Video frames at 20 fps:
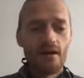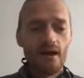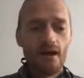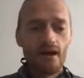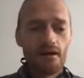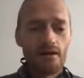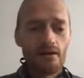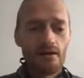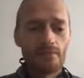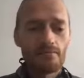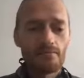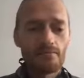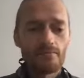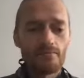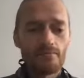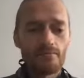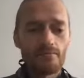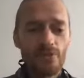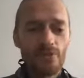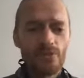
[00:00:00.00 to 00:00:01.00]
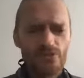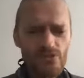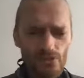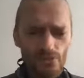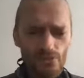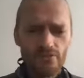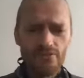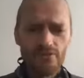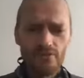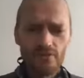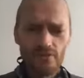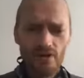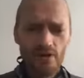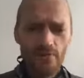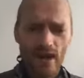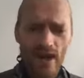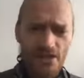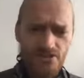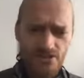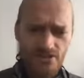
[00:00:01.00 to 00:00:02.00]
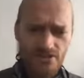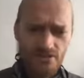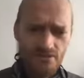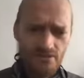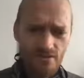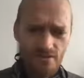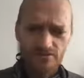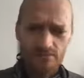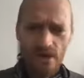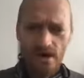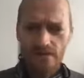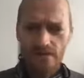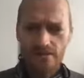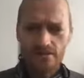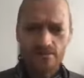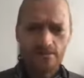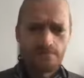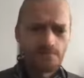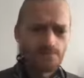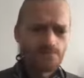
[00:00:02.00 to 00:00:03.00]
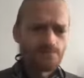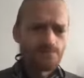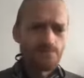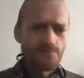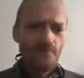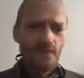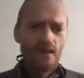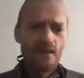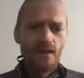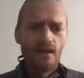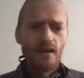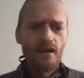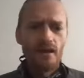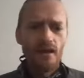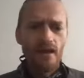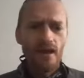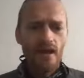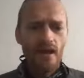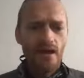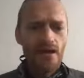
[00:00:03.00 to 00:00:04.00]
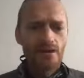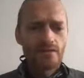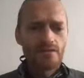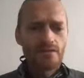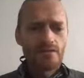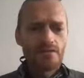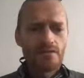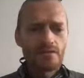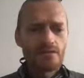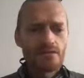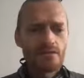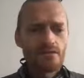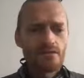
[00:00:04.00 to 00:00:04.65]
it was sort of a passion of mine. And